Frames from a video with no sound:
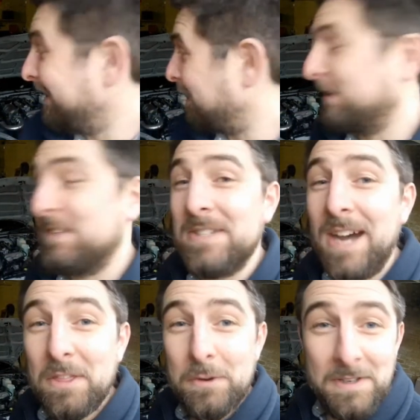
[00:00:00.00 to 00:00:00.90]
I'm going to
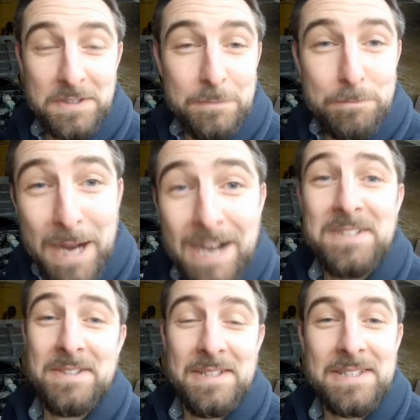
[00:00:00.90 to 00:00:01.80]
start throwing some
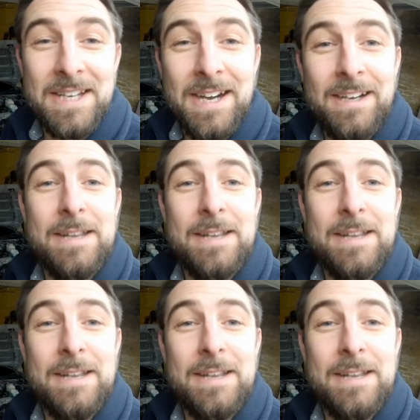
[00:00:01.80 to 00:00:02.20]
parts at this car